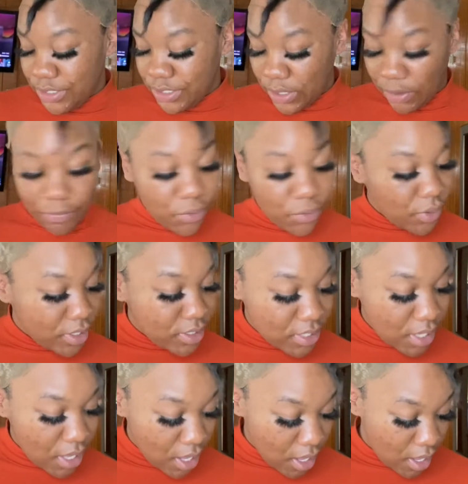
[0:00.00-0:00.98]
So of course,
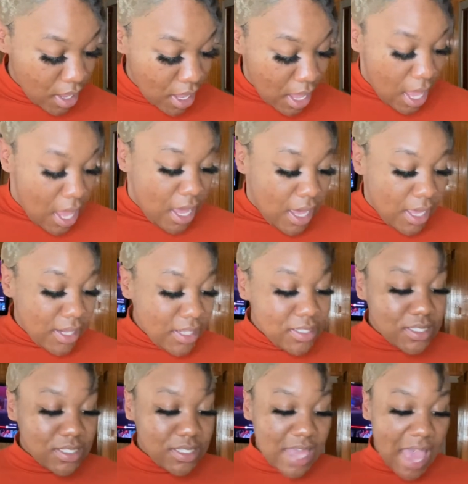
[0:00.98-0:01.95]
and
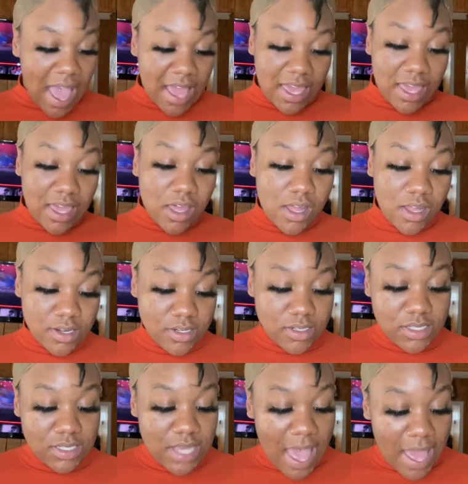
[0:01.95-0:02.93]
this is Yaki. This
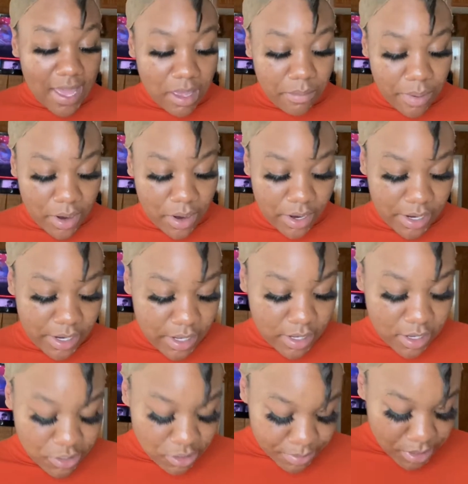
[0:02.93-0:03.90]
is Yaki burgundy,
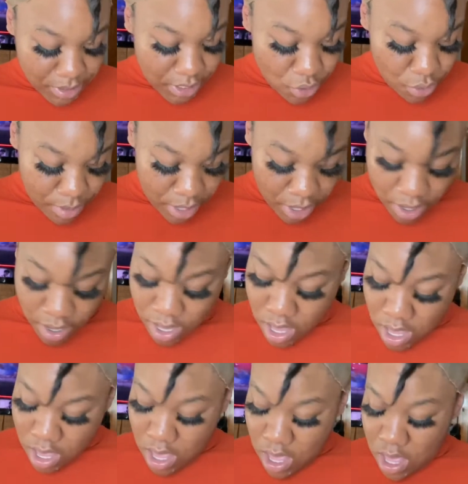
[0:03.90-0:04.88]
100% human hair.
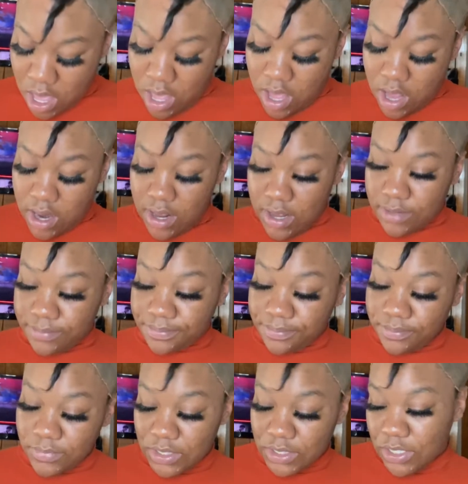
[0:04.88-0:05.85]

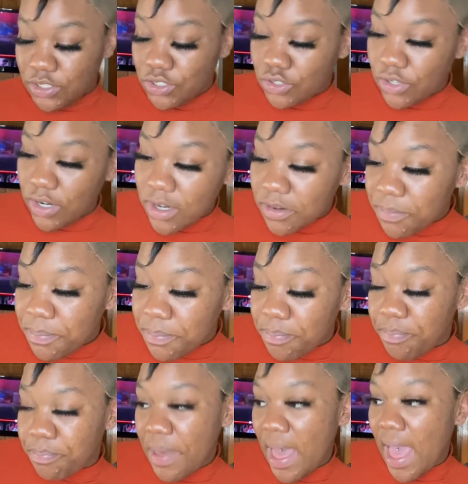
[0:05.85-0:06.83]
The shorter
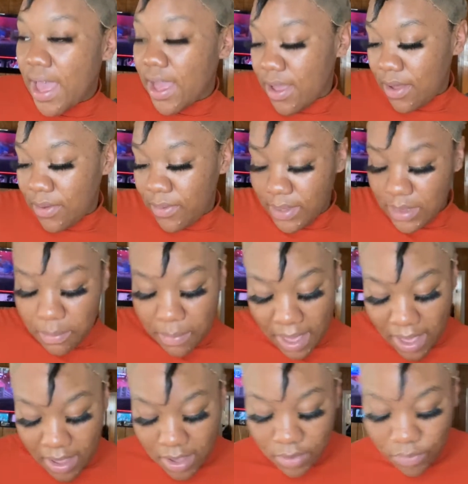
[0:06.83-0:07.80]
pack go in the
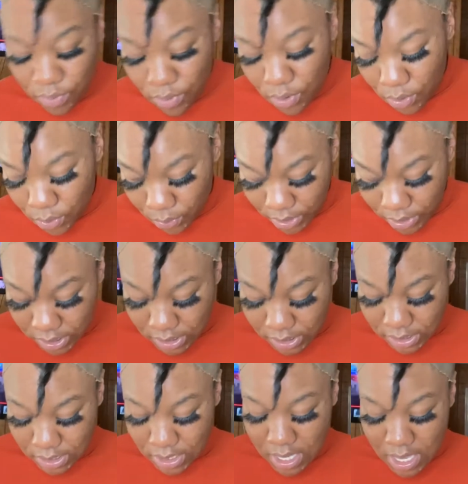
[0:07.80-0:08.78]
back, of course,
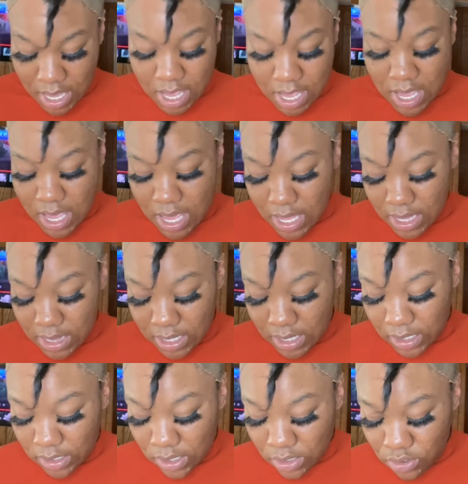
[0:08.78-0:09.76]
and then
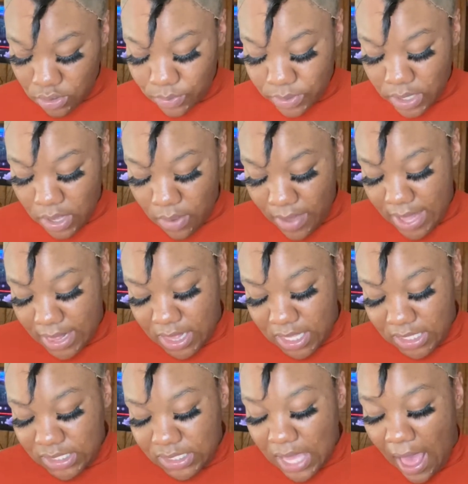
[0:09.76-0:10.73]
the longer one go at the
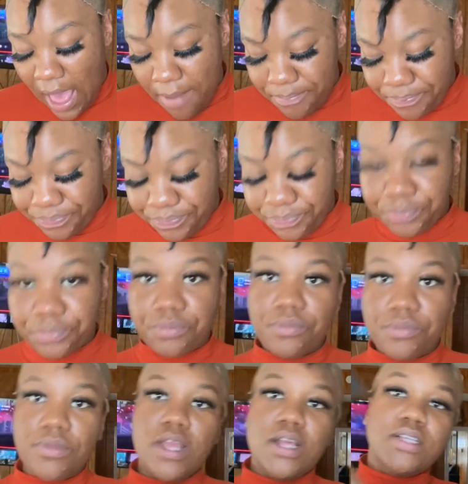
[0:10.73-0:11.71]
top.
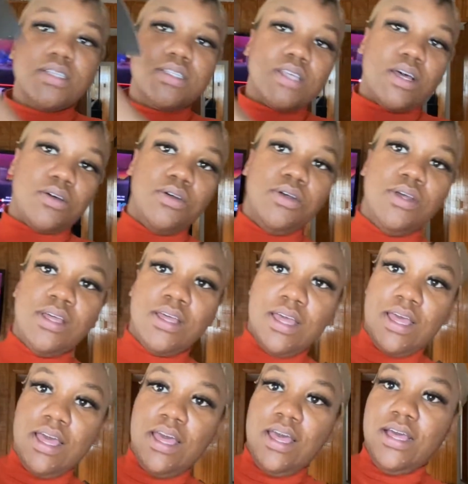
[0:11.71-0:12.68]
So
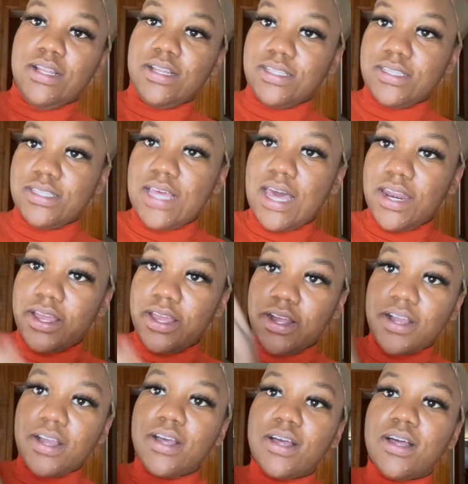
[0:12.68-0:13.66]
This is how the hair
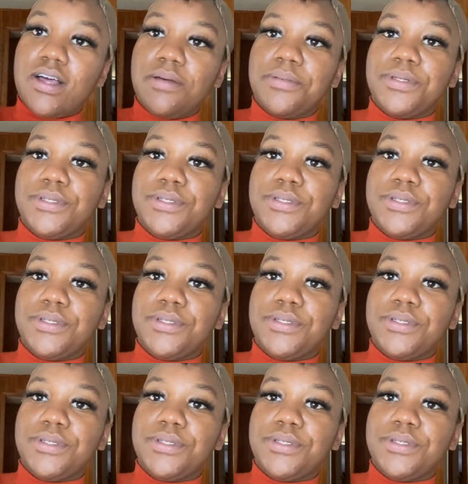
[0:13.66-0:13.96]
comes.